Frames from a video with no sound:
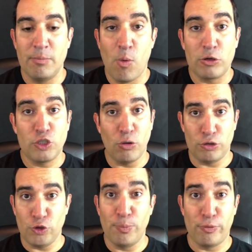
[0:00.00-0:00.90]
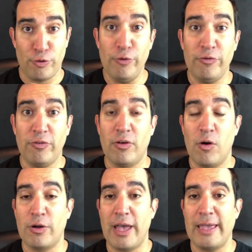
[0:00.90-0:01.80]
more social proof,
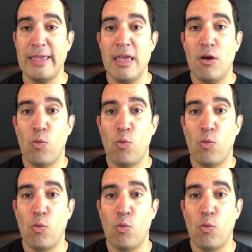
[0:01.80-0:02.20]
okay?